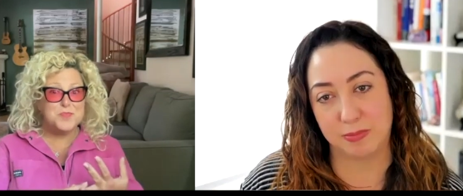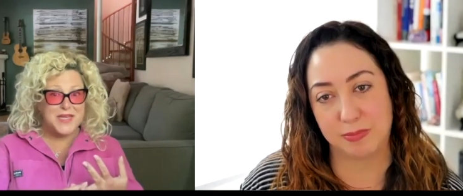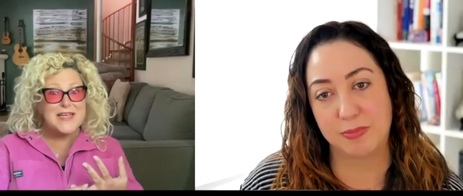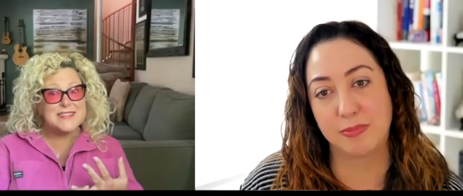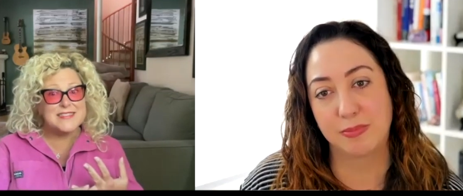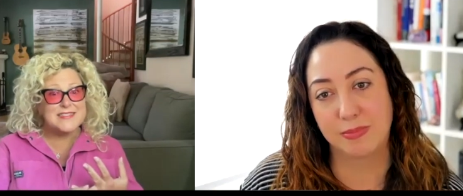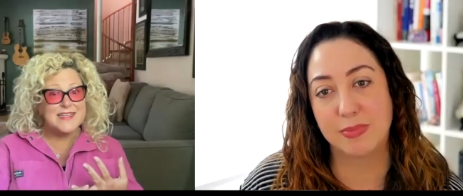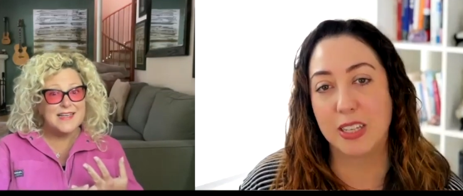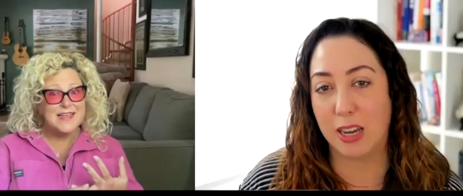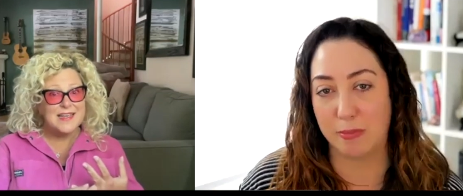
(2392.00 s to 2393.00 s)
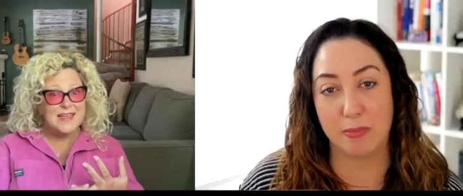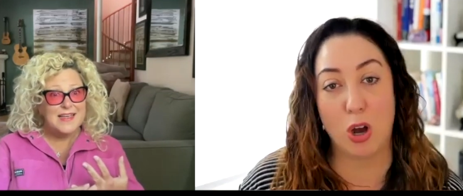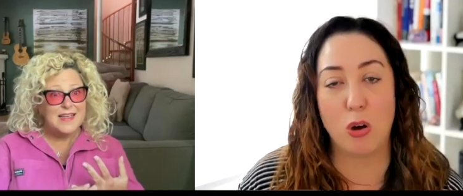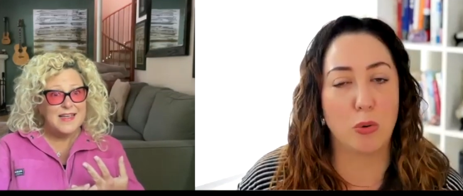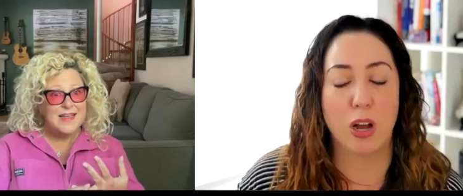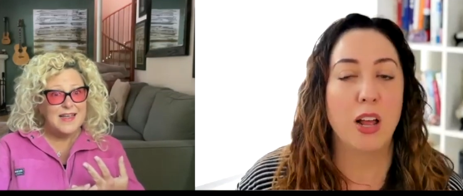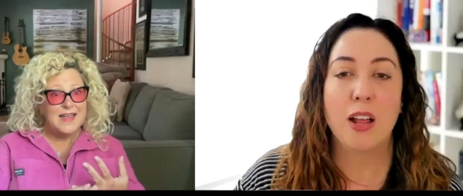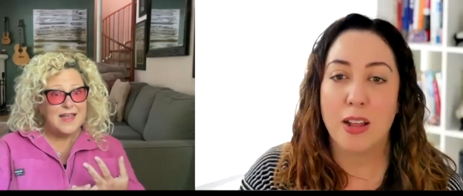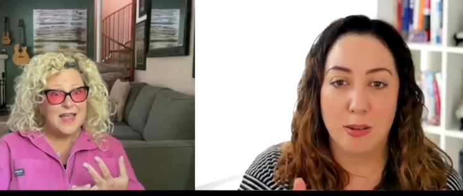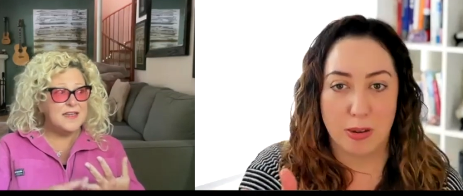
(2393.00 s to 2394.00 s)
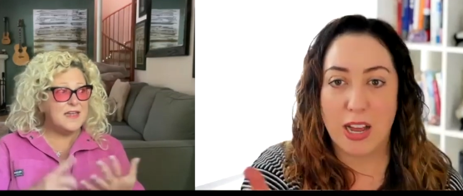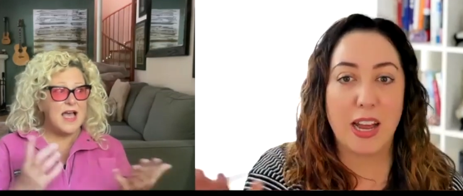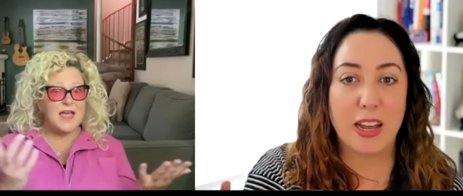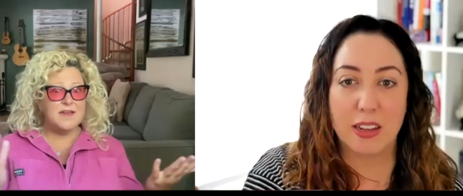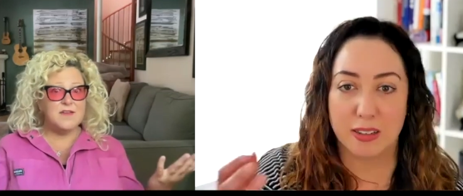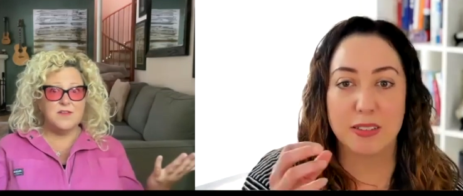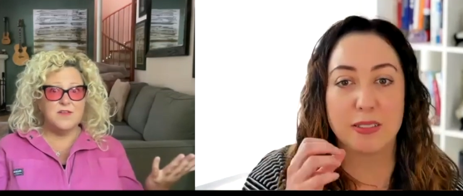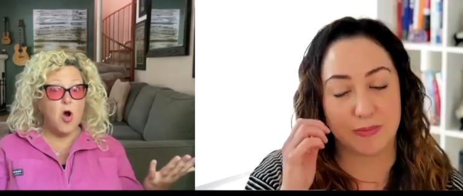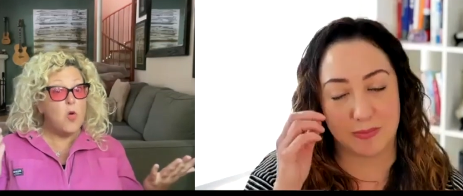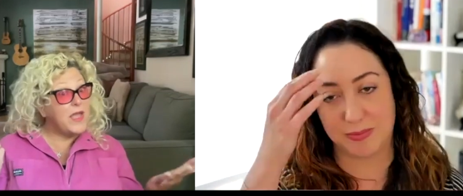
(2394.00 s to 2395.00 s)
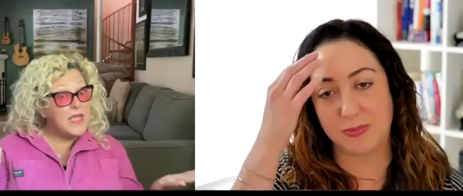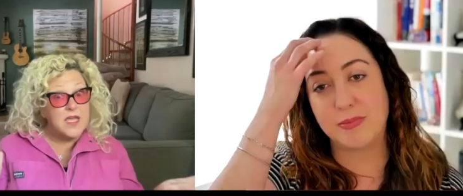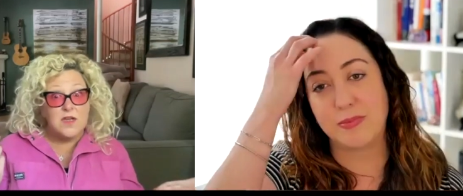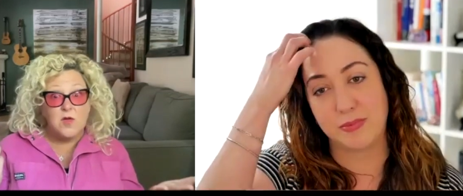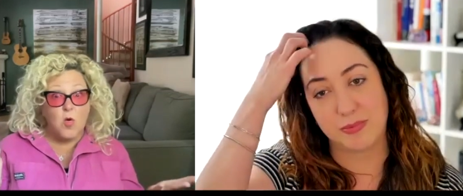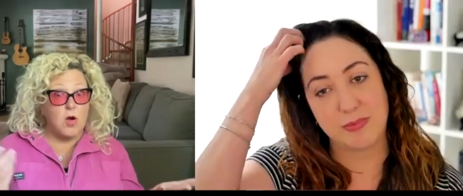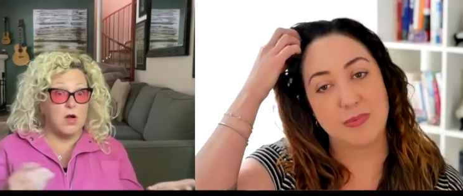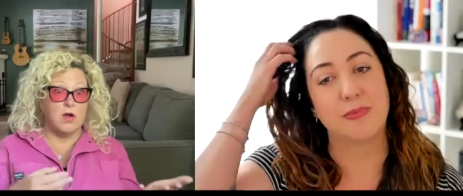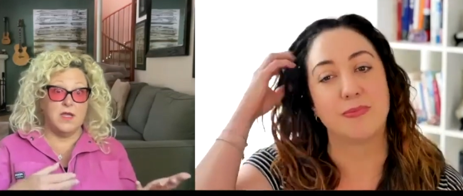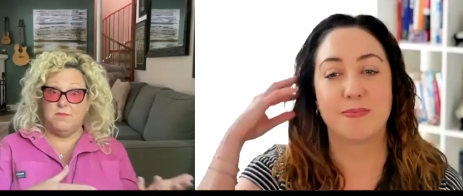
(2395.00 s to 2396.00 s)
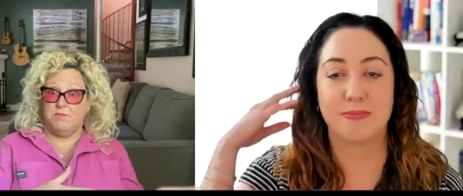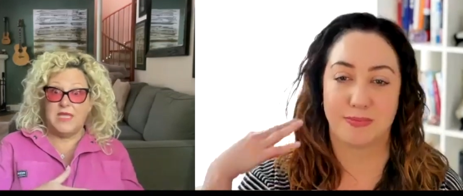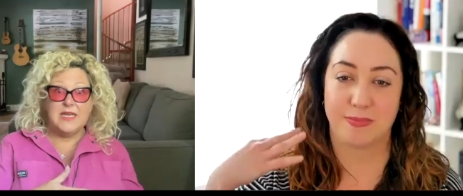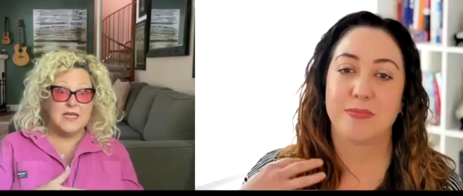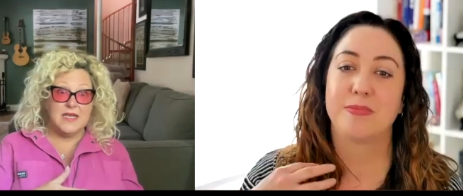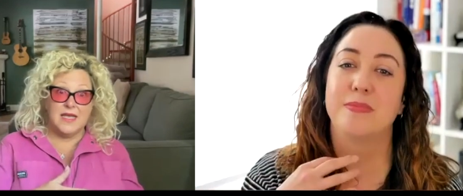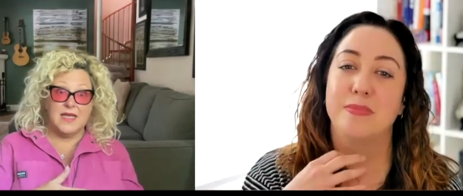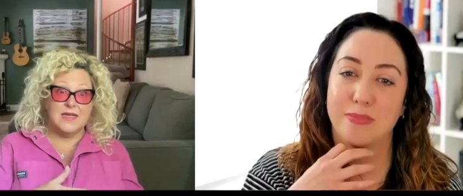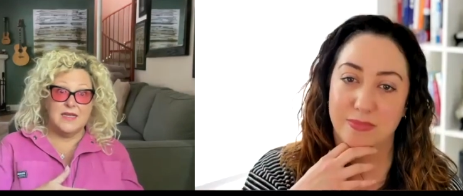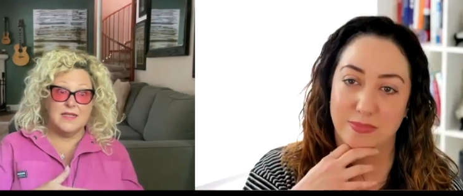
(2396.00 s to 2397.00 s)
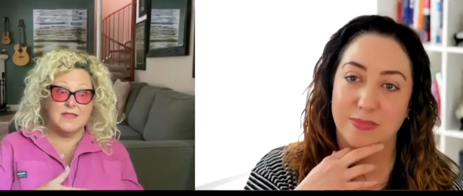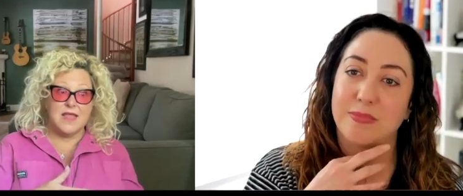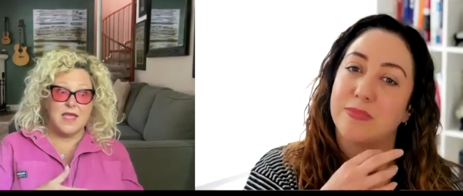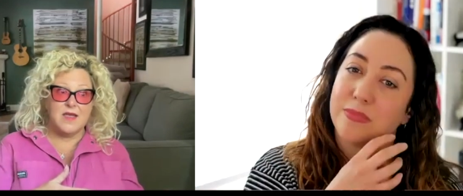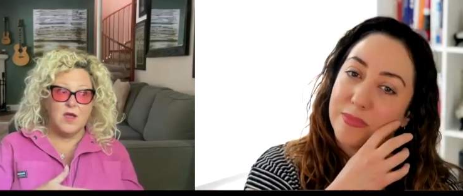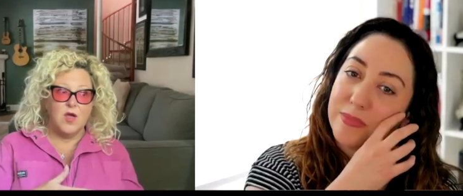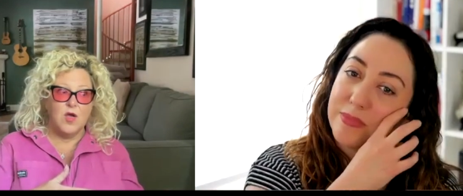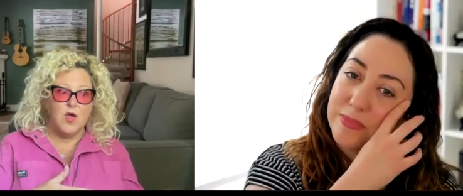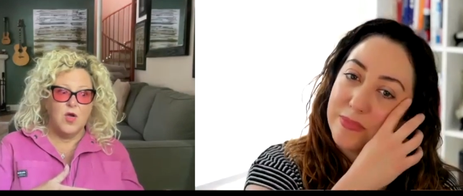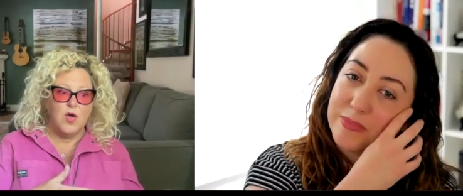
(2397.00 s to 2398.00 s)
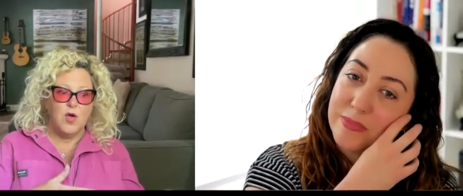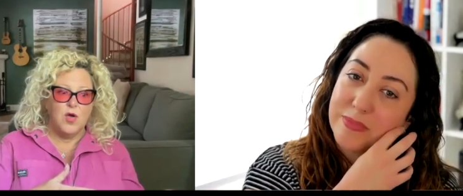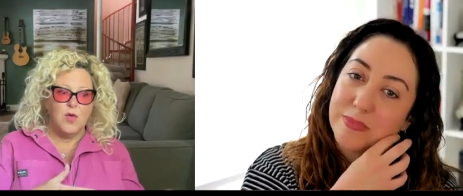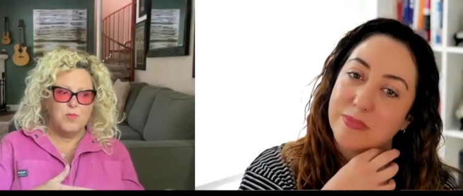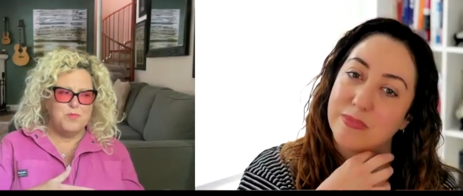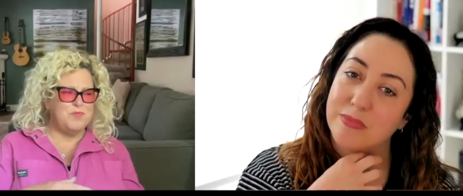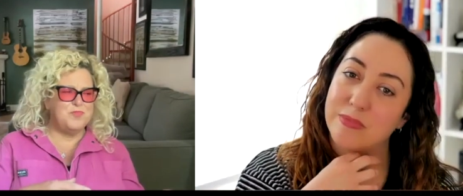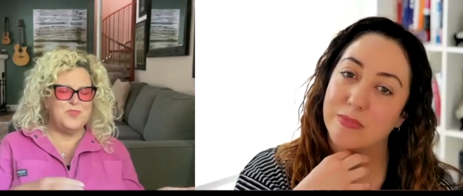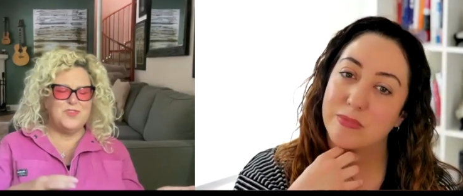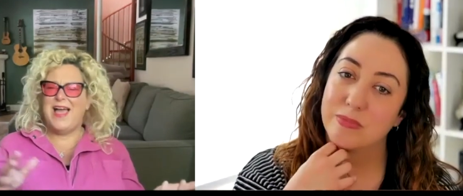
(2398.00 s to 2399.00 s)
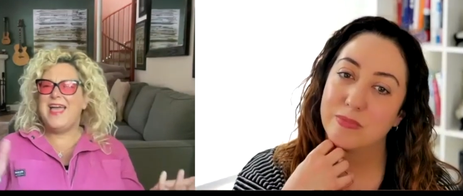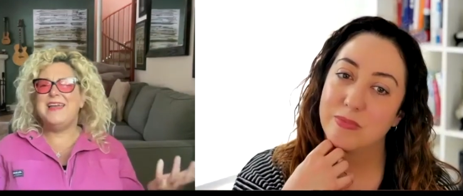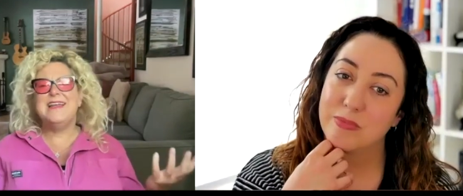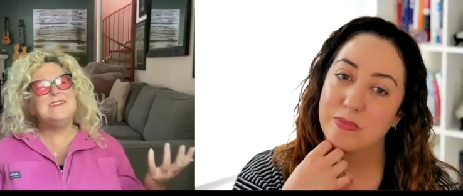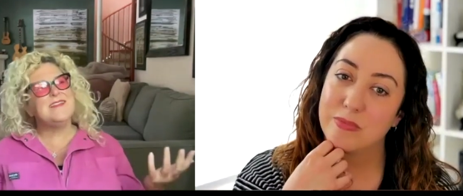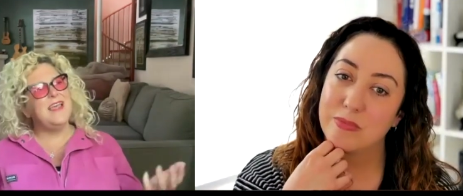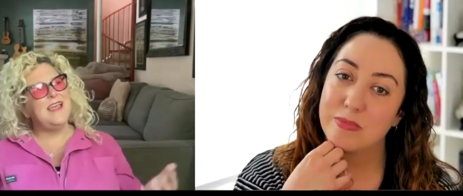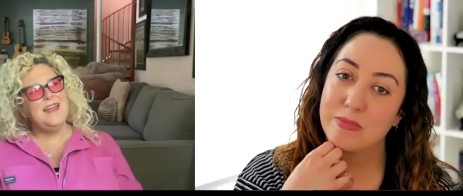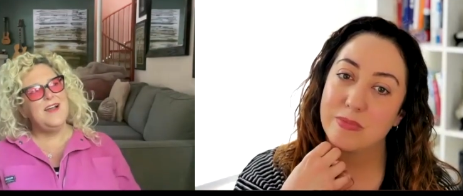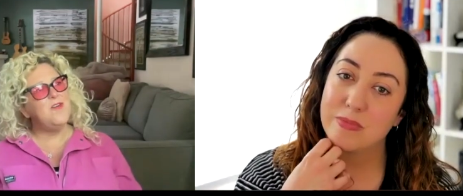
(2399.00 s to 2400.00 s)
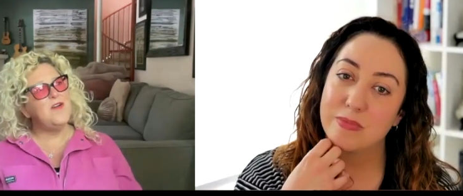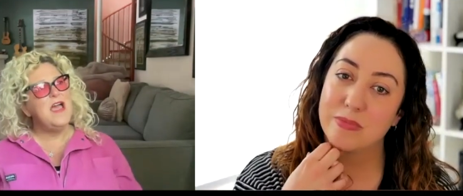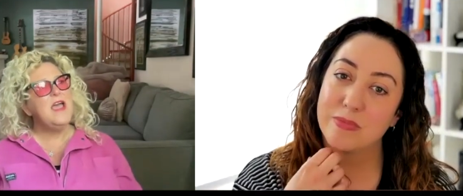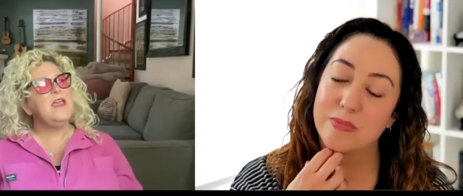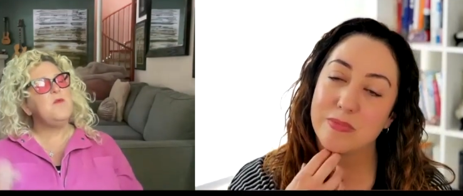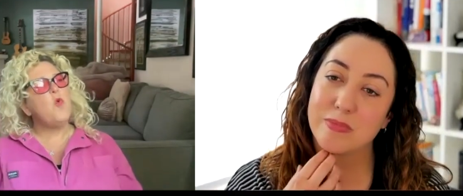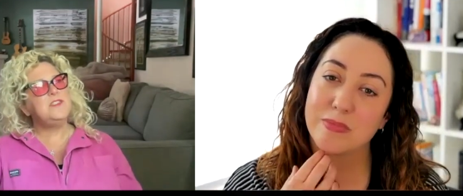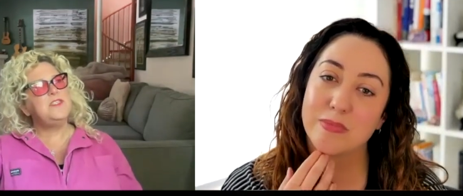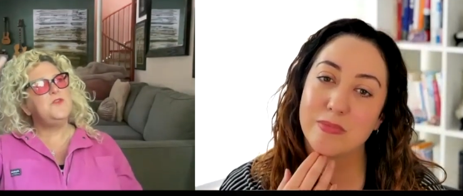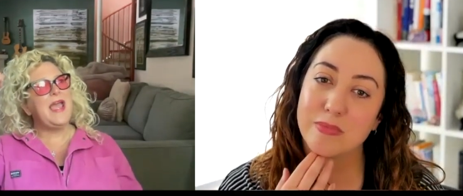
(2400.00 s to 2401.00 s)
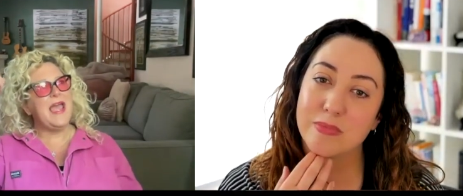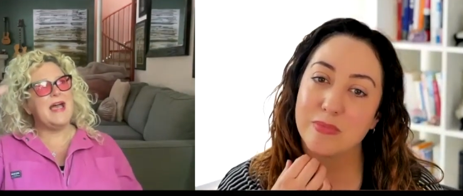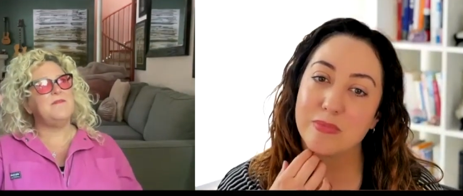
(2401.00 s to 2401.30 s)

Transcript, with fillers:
Speaker 1: pissed yeah oh and not knowing it or admitting it like and it's you know once you have